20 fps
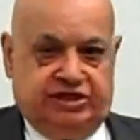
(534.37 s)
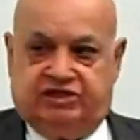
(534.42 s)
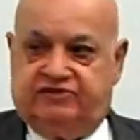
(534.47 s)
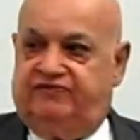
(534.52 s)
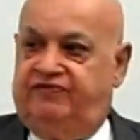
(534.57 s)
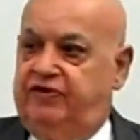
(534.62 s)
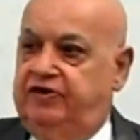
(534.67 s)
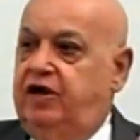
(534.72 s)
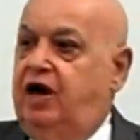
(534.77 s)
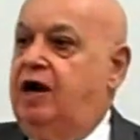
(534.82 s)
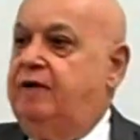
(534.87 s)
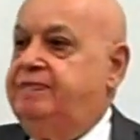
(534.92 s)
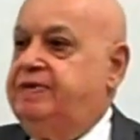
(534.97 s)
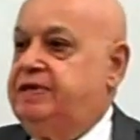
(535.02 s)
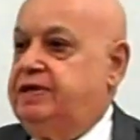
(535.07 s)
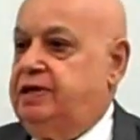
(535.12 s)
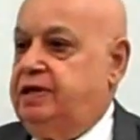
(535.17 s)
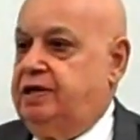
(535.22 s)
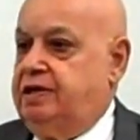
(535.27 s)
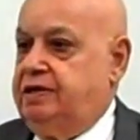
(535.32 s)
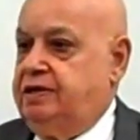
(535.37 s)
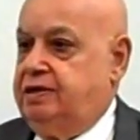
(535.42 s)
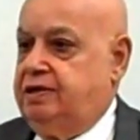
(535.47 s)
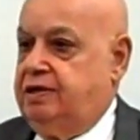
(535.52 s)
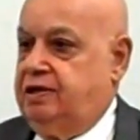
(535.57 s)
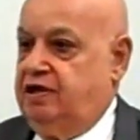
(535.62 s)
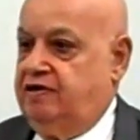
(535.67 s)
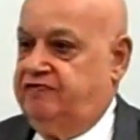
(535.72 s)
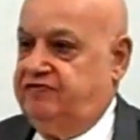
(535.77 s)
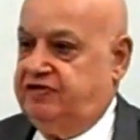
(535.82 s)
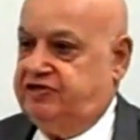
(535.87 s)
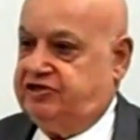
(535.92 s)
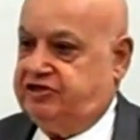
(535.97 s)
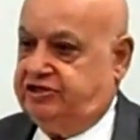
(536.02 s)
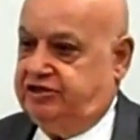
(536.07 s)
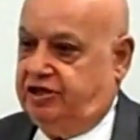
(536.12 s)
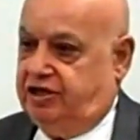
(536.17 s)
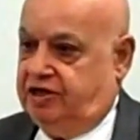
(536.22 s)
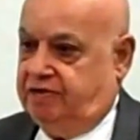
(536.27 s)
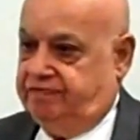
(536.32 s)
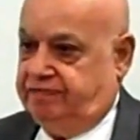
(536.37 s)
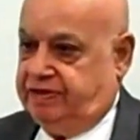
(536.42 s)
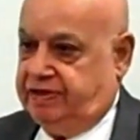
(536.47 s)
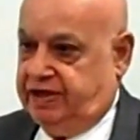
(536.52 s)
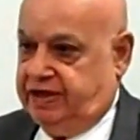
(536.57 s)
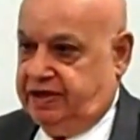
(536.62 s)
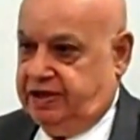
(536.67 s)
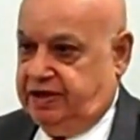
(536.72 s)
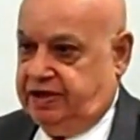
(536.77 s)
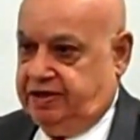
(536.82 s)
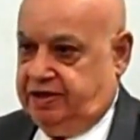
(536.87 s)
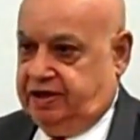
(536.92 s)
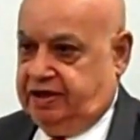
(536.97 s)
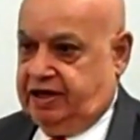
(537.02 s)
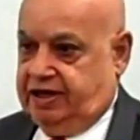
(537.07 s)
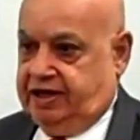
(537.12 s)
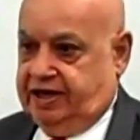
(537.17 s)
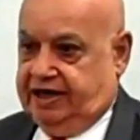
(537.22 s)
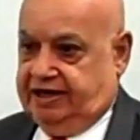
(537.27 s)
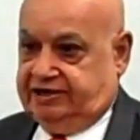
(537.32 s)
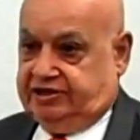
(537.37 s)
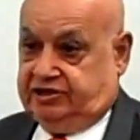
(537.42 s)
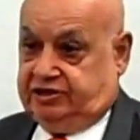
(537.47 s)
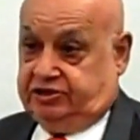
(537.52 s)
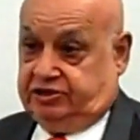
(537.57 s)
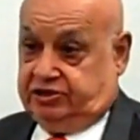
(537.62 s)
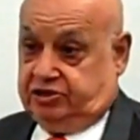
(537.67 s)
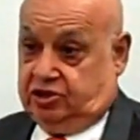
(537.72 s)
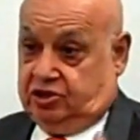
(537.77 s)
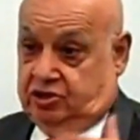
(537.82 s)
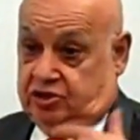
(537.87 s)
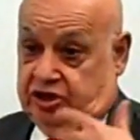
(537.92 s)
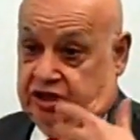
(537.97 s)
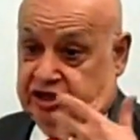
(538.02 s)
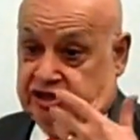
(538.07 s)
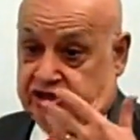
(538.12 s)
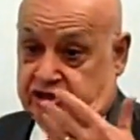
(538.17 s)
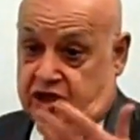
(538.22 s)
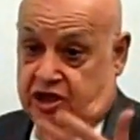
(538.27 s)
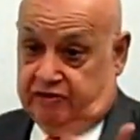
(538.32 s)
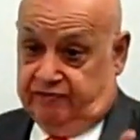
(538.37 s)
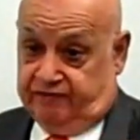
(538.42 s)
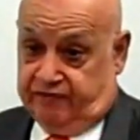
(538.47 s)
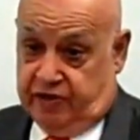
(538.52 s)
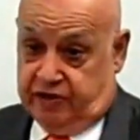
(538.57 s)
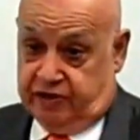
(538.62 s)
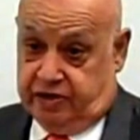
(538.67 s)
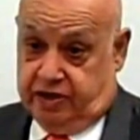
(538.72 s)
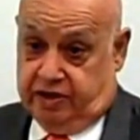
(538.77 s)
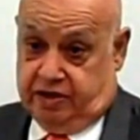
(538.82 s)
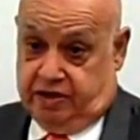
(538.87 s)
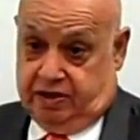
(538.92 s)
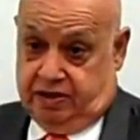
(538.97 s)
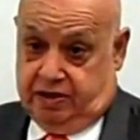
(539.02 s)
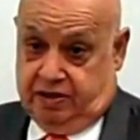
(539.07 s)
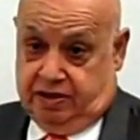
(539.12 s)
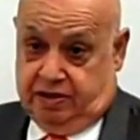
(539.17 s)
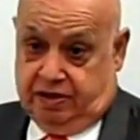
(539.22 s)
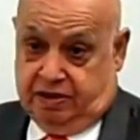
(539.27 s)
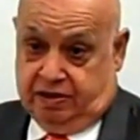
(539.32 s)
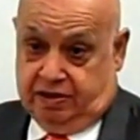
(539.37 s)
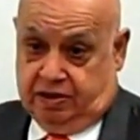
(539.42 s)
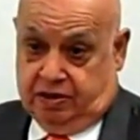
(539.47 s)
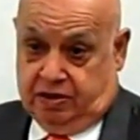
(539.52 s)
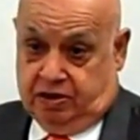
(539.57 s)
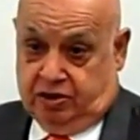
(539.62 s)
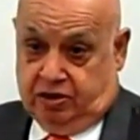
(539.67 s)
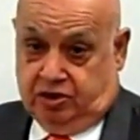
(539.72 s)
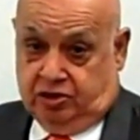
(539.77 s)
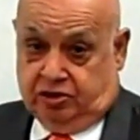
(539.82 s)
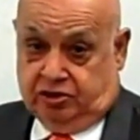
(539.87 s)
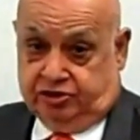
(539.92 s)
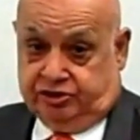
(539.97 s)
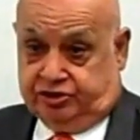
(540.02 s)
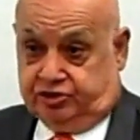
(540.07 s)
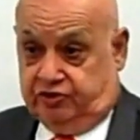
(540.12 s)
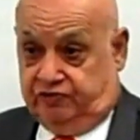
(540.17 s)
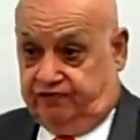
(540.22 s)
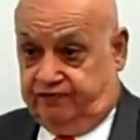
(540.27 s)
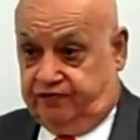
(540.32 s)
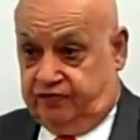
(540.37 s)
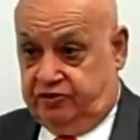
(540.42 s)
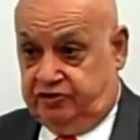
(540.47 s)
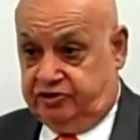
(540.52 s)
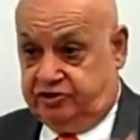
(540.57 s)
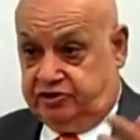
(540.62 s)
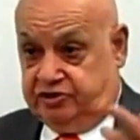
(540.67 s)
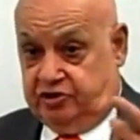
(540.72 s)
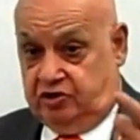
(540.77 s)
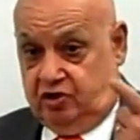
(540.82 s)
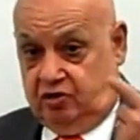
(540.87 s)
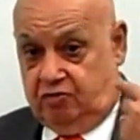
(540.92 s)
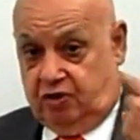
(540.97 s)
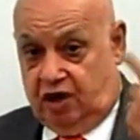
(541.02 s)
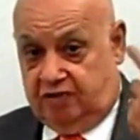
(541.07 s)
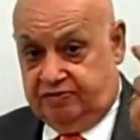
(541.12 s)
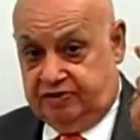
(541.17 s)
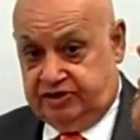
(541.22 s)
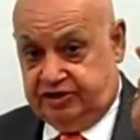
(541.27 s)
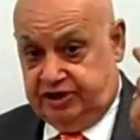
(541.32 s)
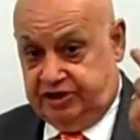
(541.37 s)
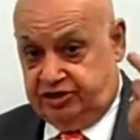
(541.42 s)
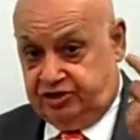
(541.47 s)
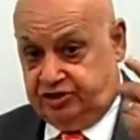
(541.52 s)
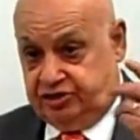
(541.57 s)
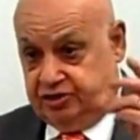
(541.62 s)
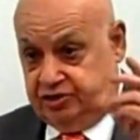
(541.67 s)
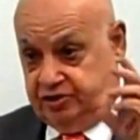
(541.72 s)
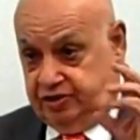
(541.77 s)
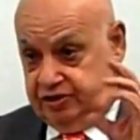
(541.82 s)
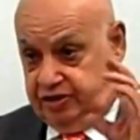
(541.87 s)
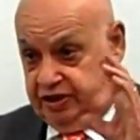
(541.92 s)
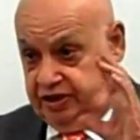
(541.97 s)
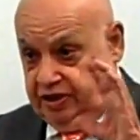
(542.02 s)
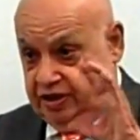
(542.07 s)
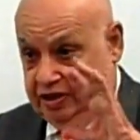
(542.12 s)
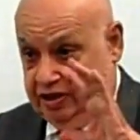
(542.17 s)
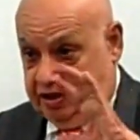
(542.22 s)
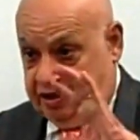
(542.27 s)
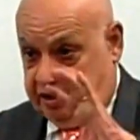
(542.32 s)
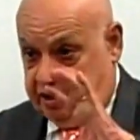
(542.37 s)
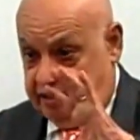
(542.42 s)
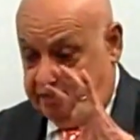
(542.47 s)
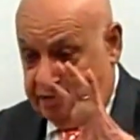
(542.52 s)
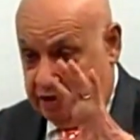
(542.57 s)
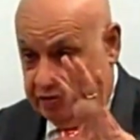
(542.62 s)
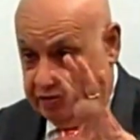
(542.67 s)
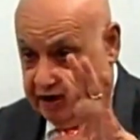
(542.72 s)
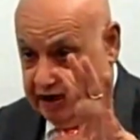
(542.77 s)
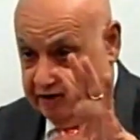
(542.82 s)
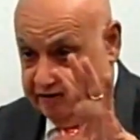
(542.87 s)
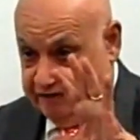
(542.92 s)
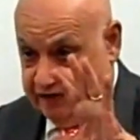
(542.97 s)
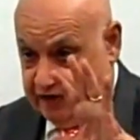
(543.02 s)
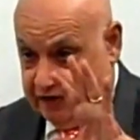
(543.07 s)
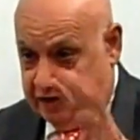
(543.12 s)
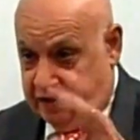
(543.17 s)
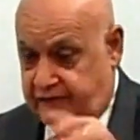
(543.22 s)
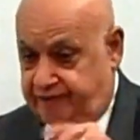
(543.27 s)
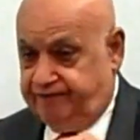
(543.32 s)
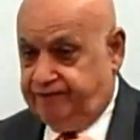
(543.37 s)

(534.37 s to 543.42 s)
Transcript: phenomena of Islam that it is confronting. So first, the Obamization, the demographic.